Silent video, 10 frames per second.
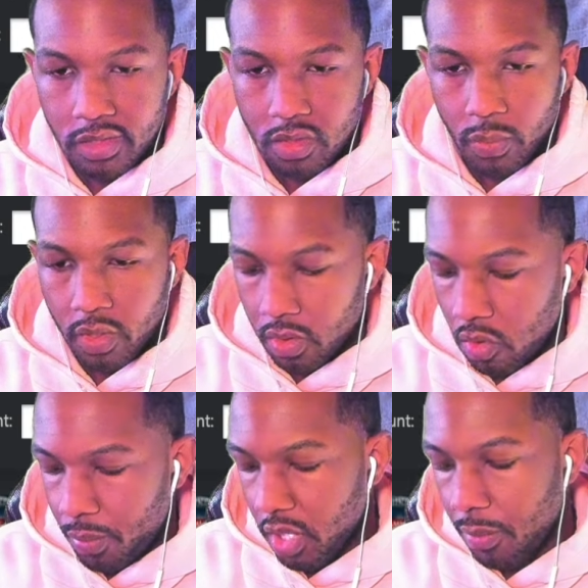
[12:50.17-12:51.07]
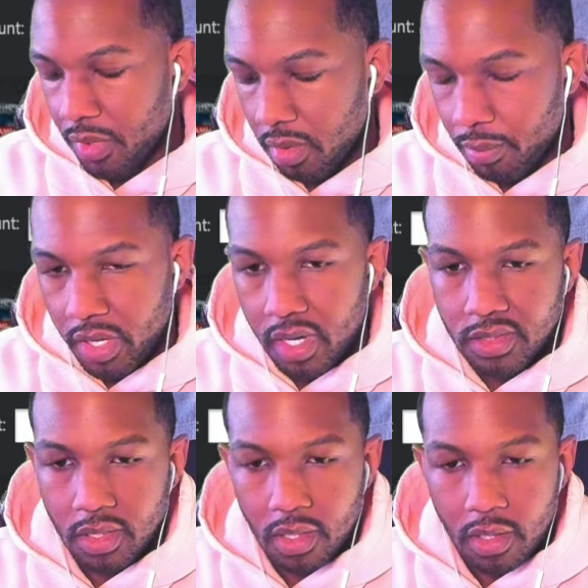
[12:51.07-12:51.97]
so we're going to open up a
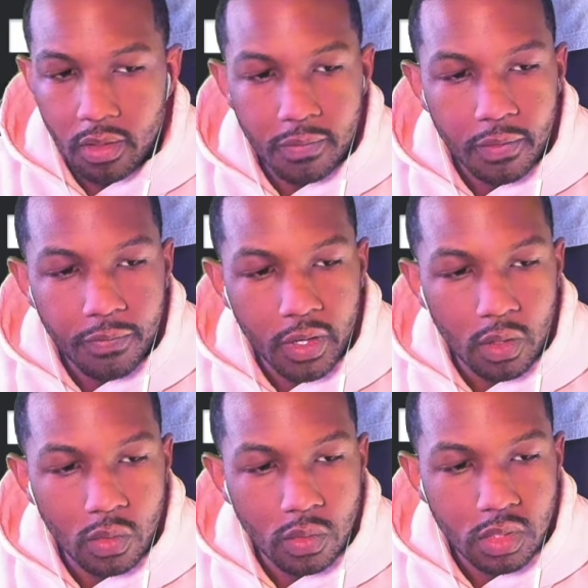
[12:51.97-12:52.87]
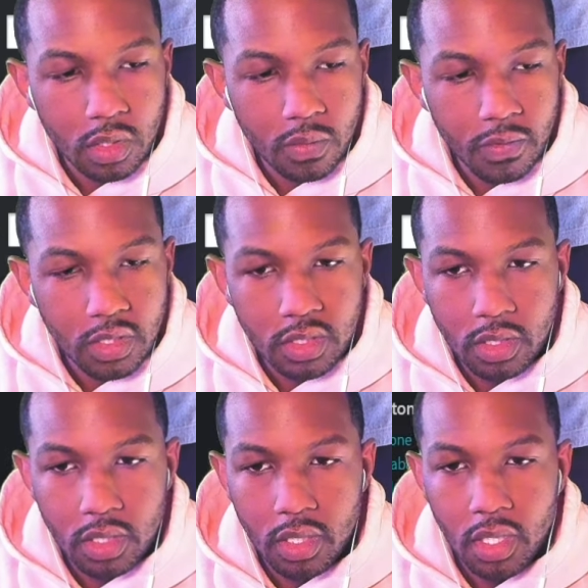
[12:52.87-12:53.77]
box of Pharaoh Servant.
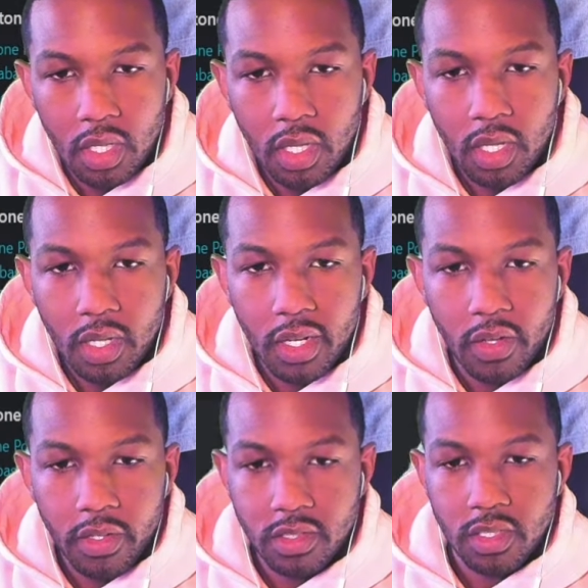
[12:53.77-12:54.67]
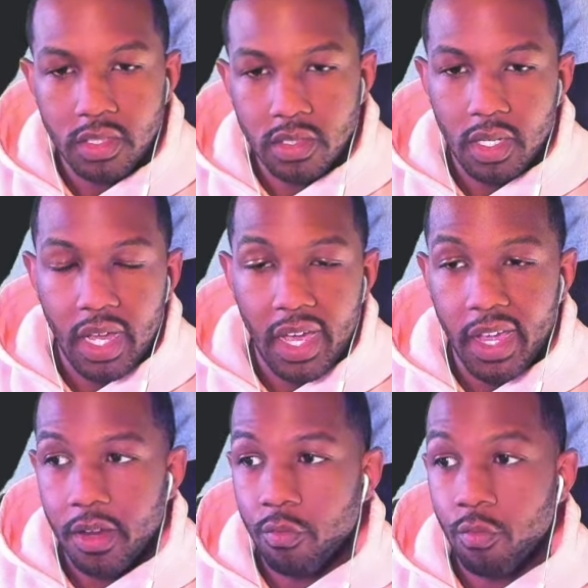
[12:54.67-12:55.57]
Now here's the deal.
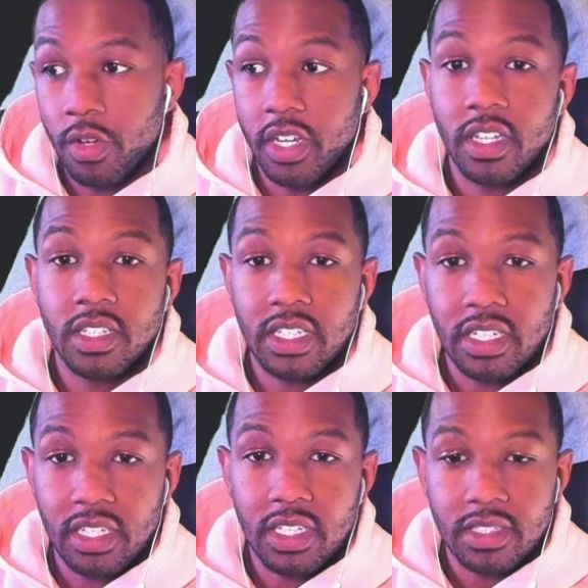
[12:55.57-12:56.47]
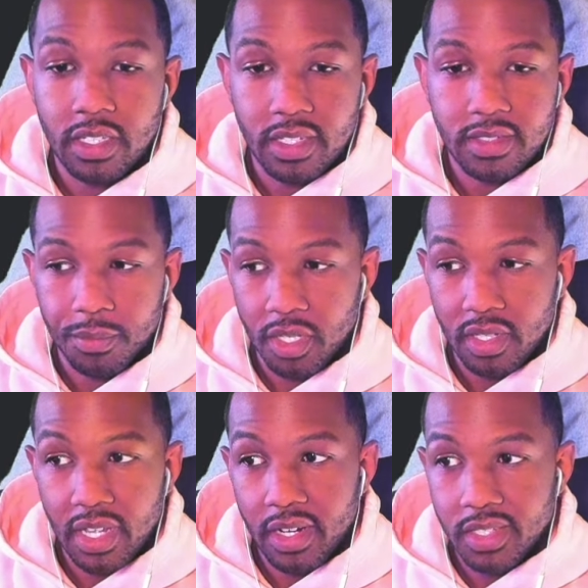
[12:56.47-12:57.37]
I really need to get something good
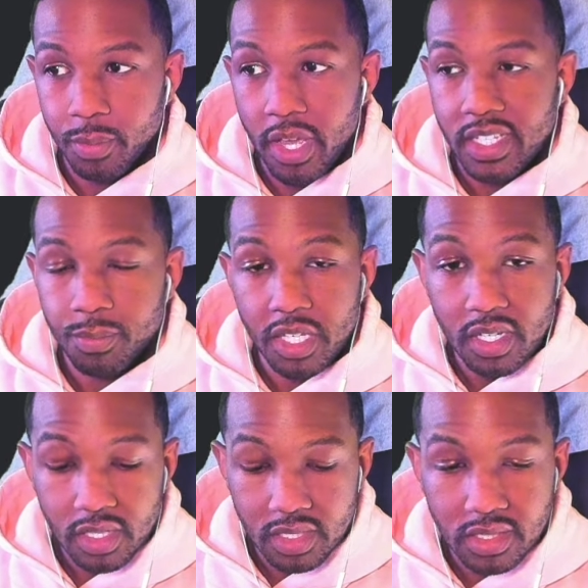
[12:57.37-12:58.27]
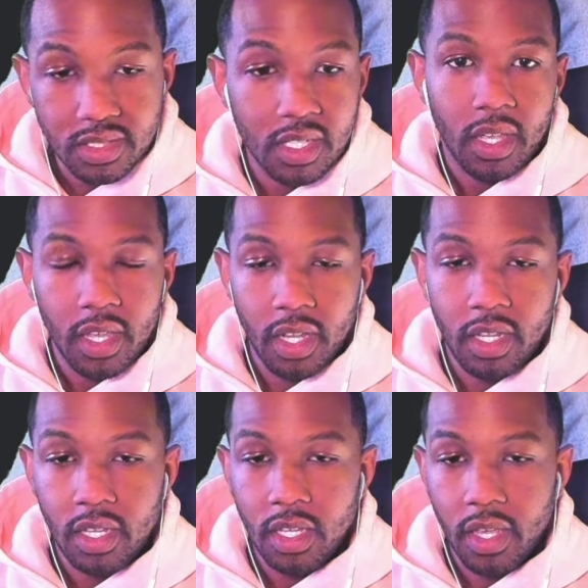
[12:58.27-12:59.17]
out of this box because
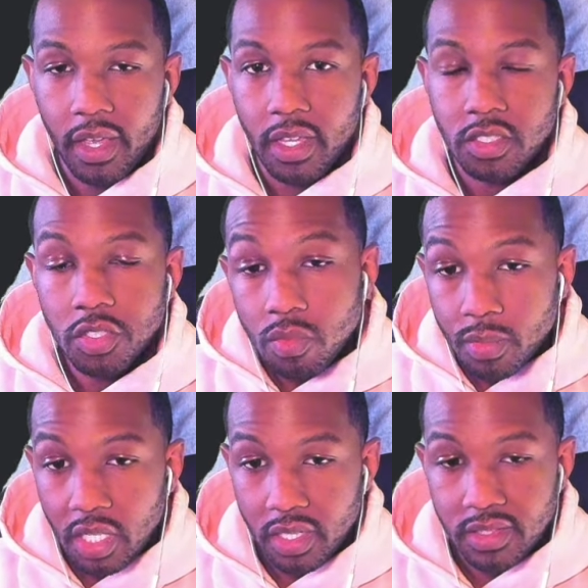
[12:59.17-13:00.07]
Kenny has two mulligan